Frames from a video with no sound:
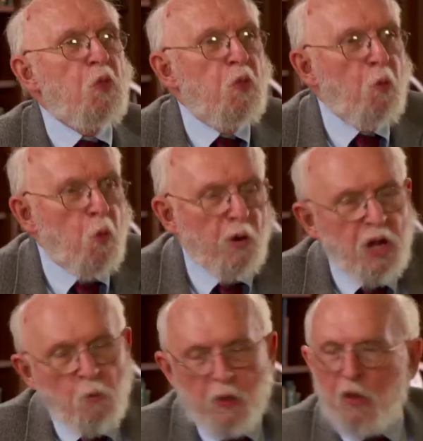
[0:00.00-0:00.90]
the
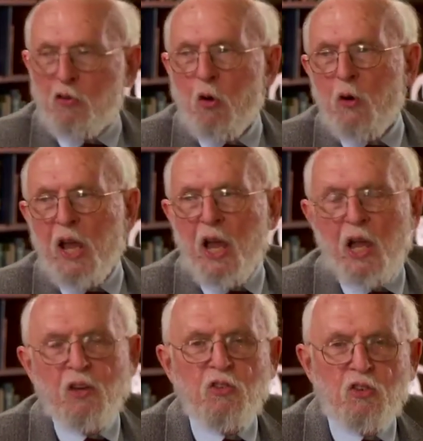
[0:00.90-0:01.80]
working with his own
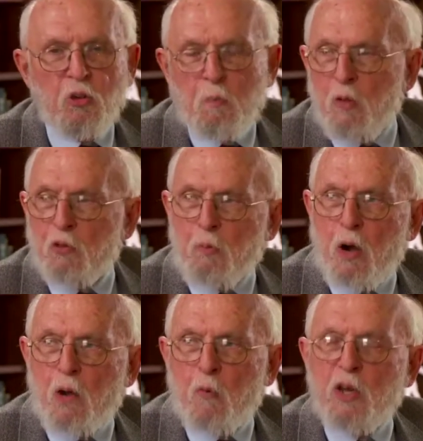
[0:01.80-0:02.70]
hands is, a, is
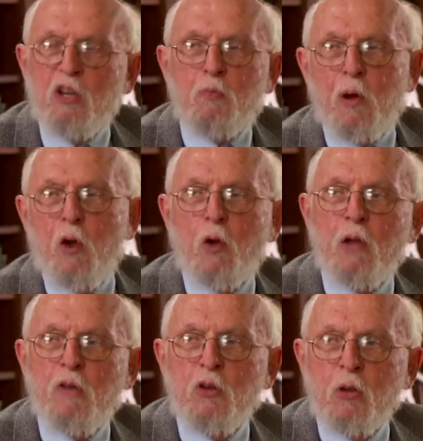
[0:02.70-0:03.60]
part of what he's proud
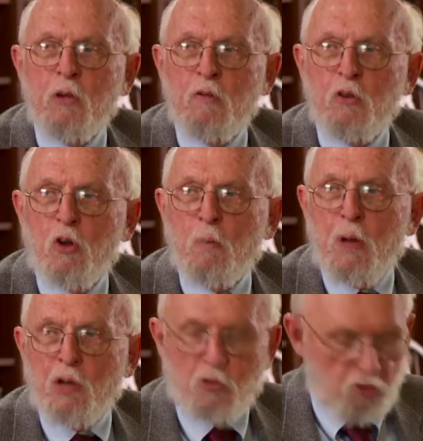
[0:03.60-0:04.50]
of in terms of his own
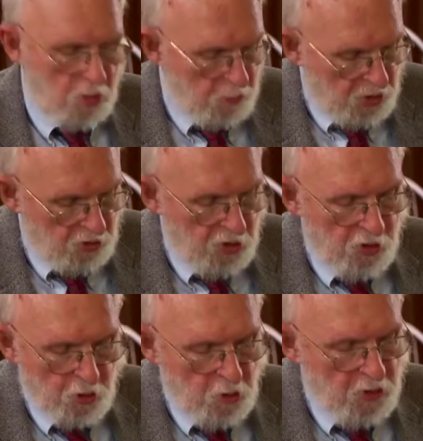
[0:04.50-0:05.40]
apostleship. He's
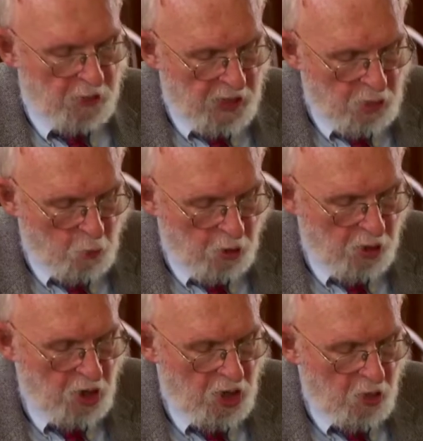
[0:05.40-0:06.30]
concerned that they
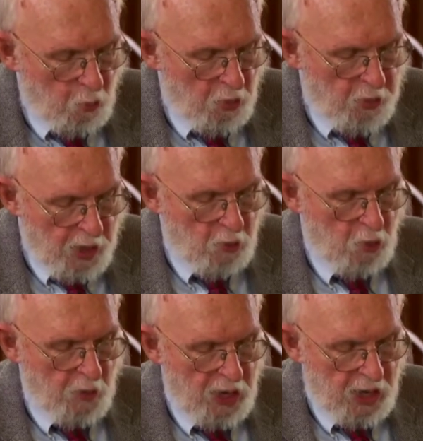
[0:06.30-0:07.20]
work with their
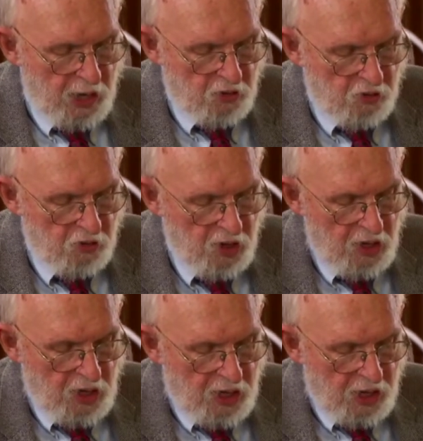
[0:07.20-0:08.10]
own hands
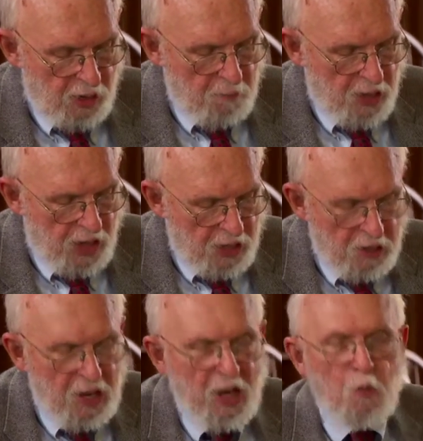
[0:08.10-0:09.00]
um,
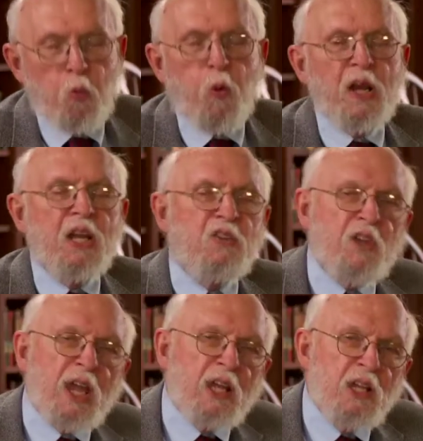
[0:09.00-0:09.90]
and, and what
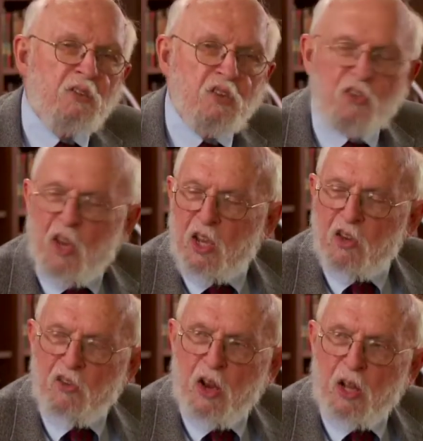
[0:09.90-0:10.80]
exactly is at stake
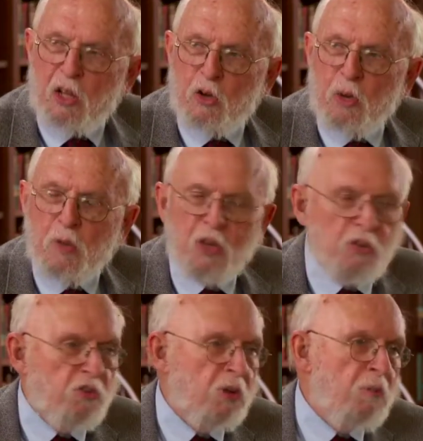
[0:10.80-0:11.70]
is not clear to me. Is
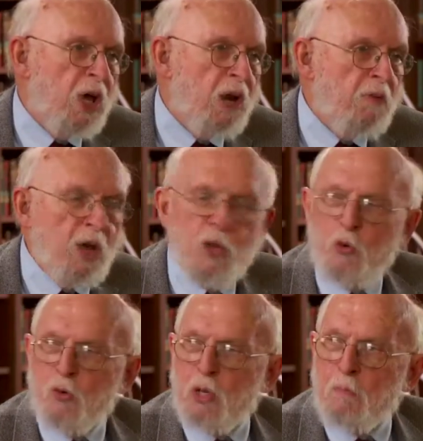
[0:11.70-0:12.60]
there some kind of
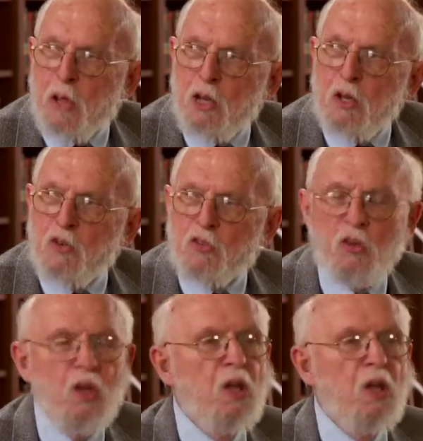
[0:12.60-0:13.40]
undue dependence